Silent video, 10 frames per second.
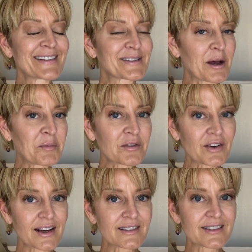some of
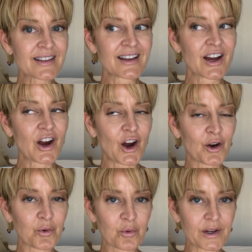us
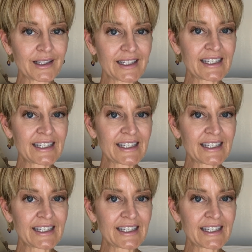are really